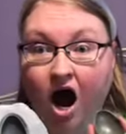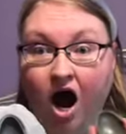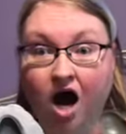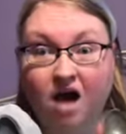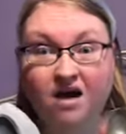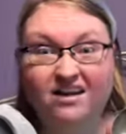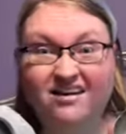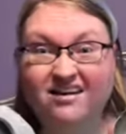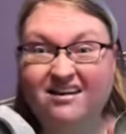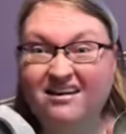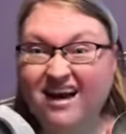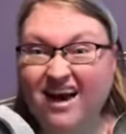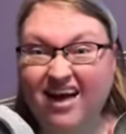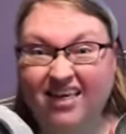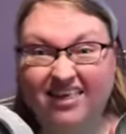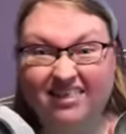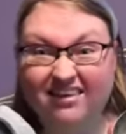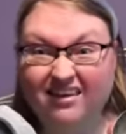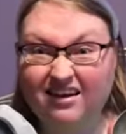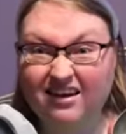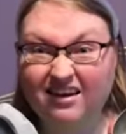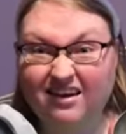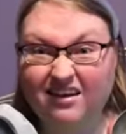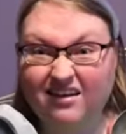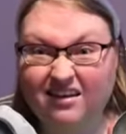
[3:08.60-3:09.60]

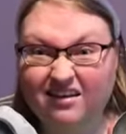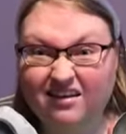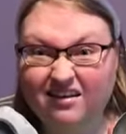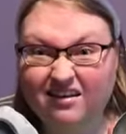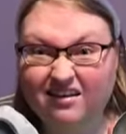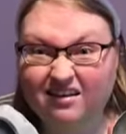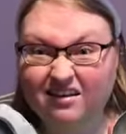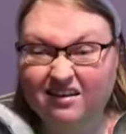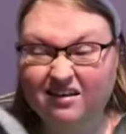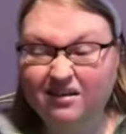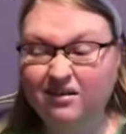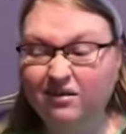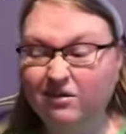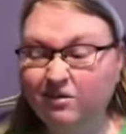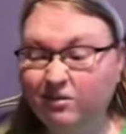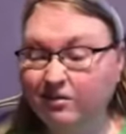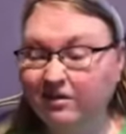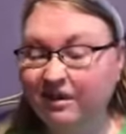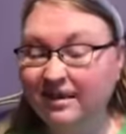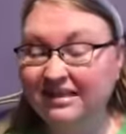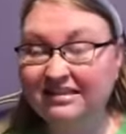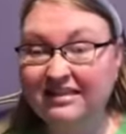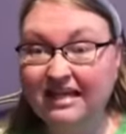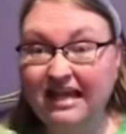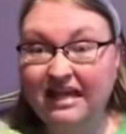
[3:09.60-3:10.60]
Nothing. Well,
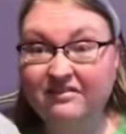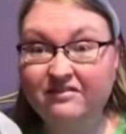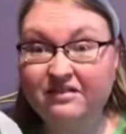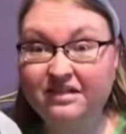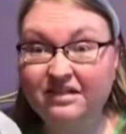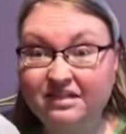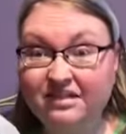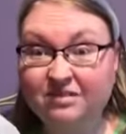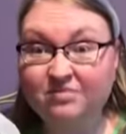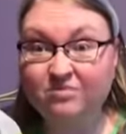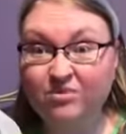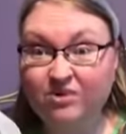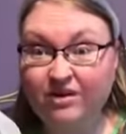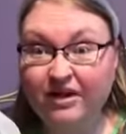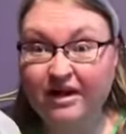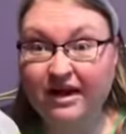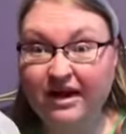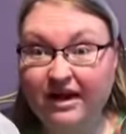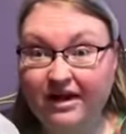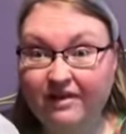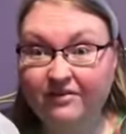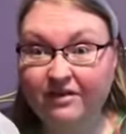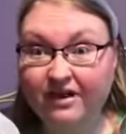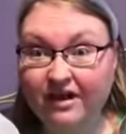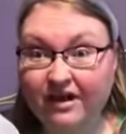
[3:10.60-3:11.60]
that's kind of a disappointing
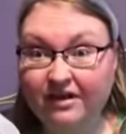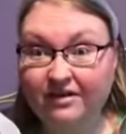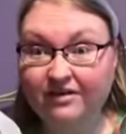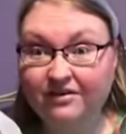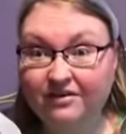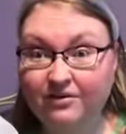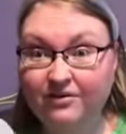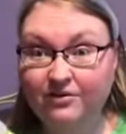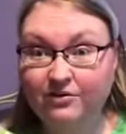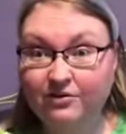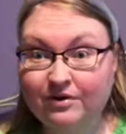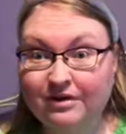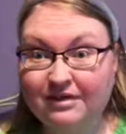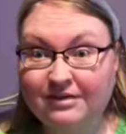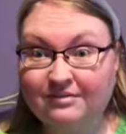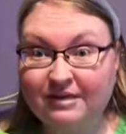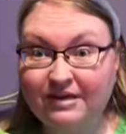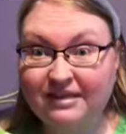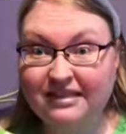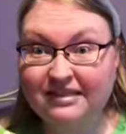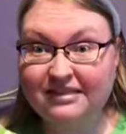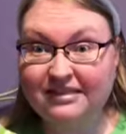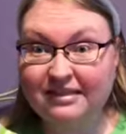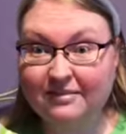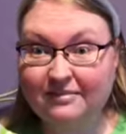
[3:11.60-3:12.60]
egg, right? You were
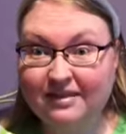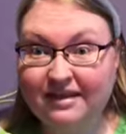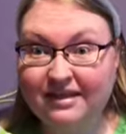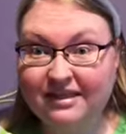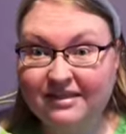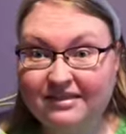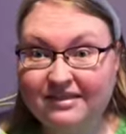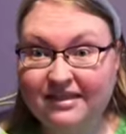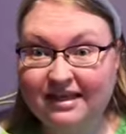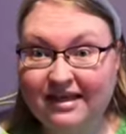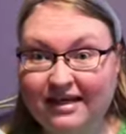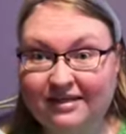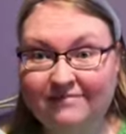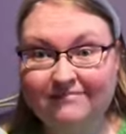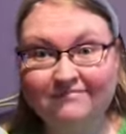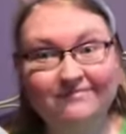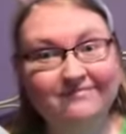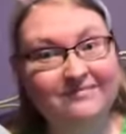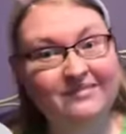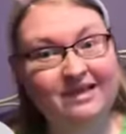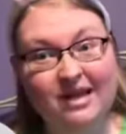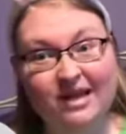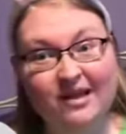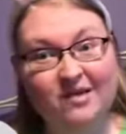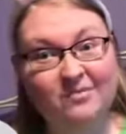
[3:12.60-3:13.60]
expecting something inside,
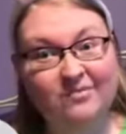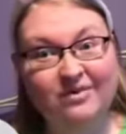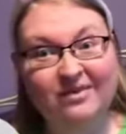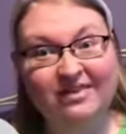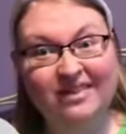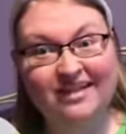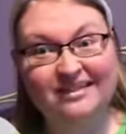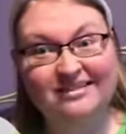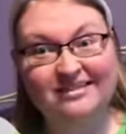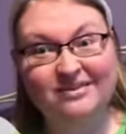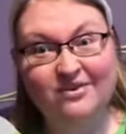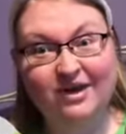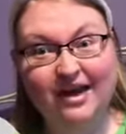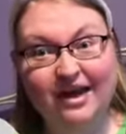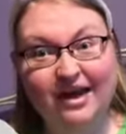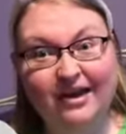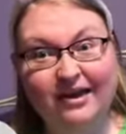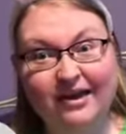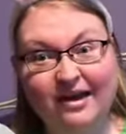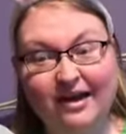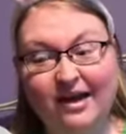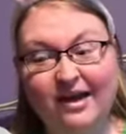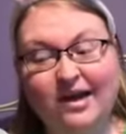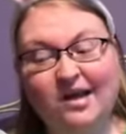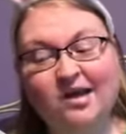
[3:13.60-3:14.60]
but that's okay,
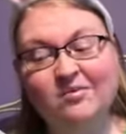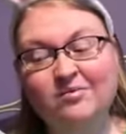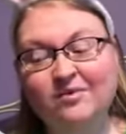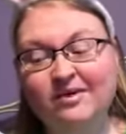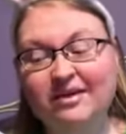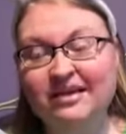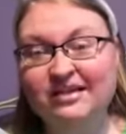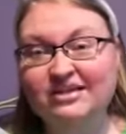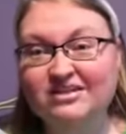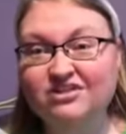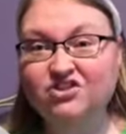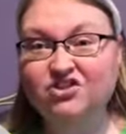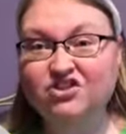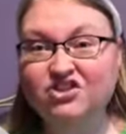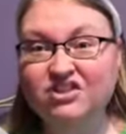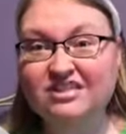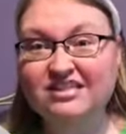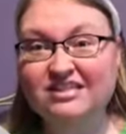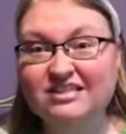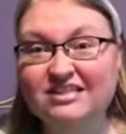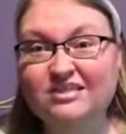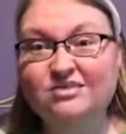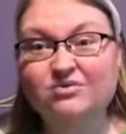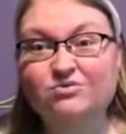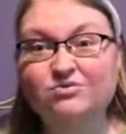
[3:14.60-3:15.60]
because
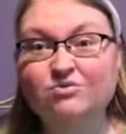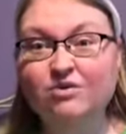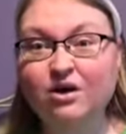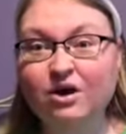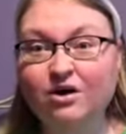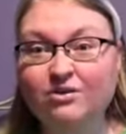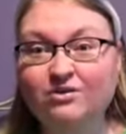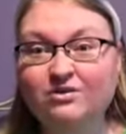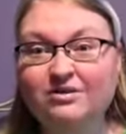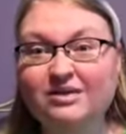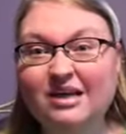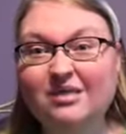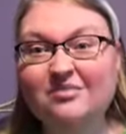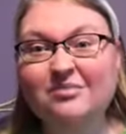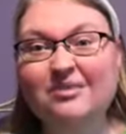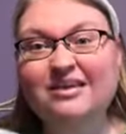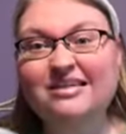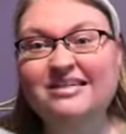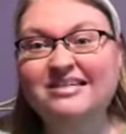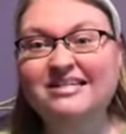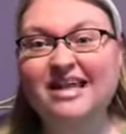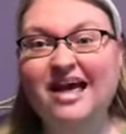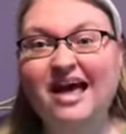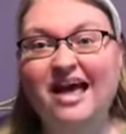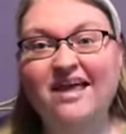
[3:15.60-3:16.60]
Jesus rose up
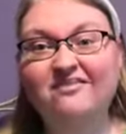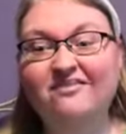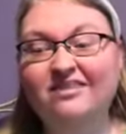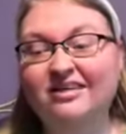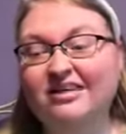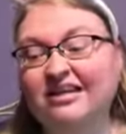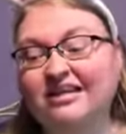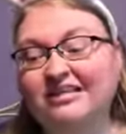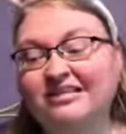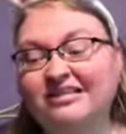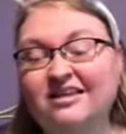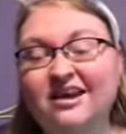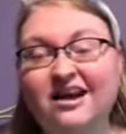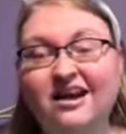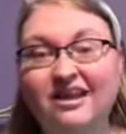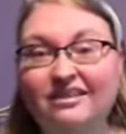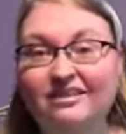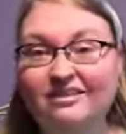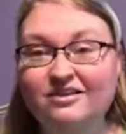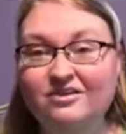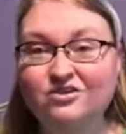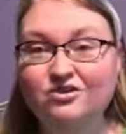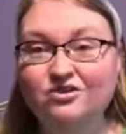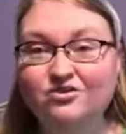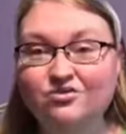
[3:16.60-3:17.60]
into heaven. He's not in the
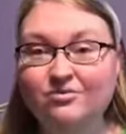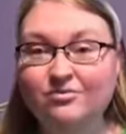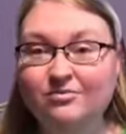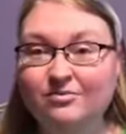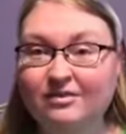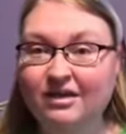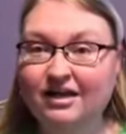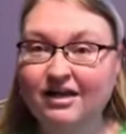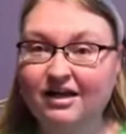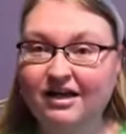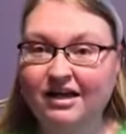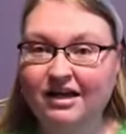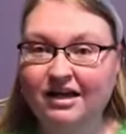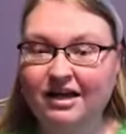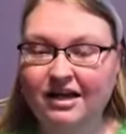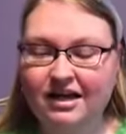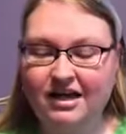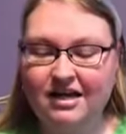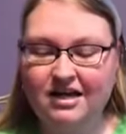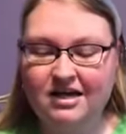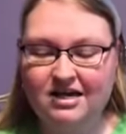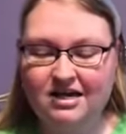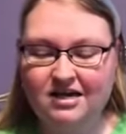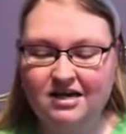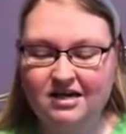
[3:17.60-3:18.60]
tomb.
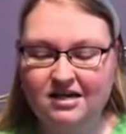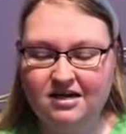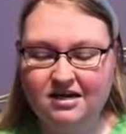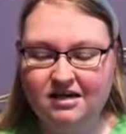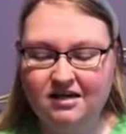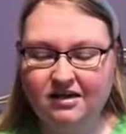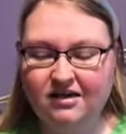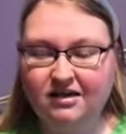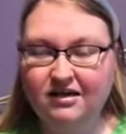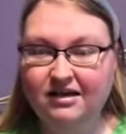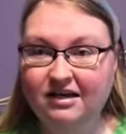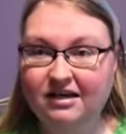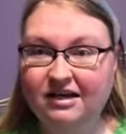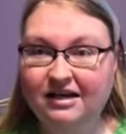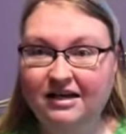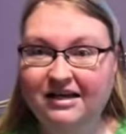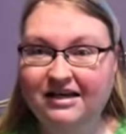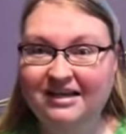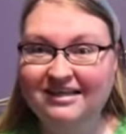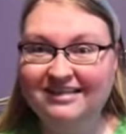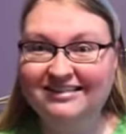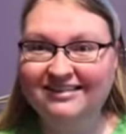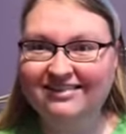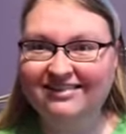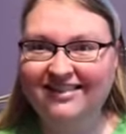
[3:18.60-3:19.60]
He
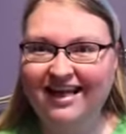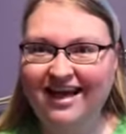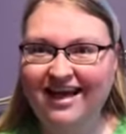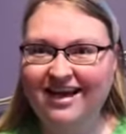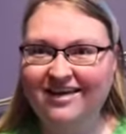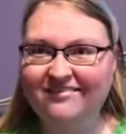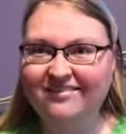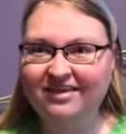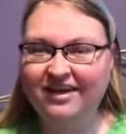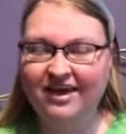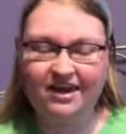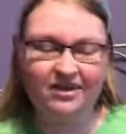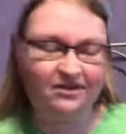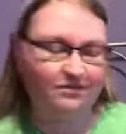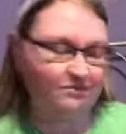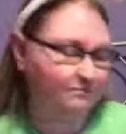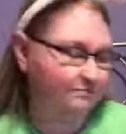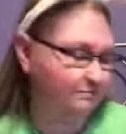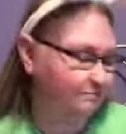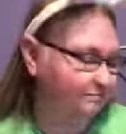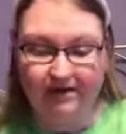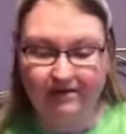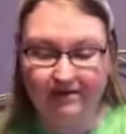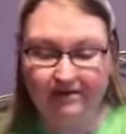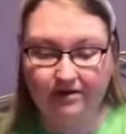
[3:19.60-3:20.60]
is alive again.
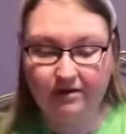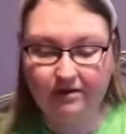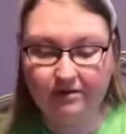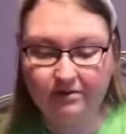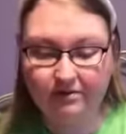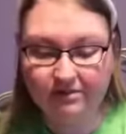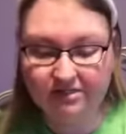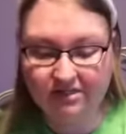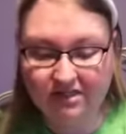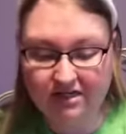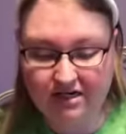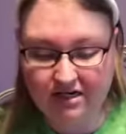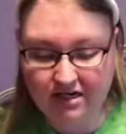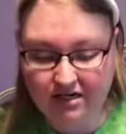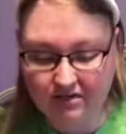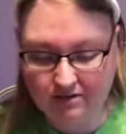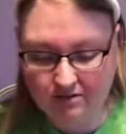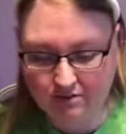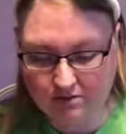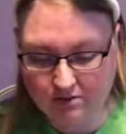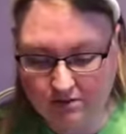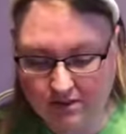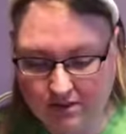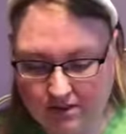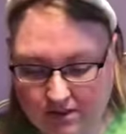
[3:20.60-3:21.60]
There was another
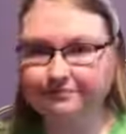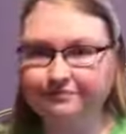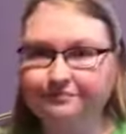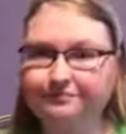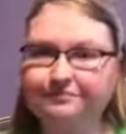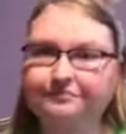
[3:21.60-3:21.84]
one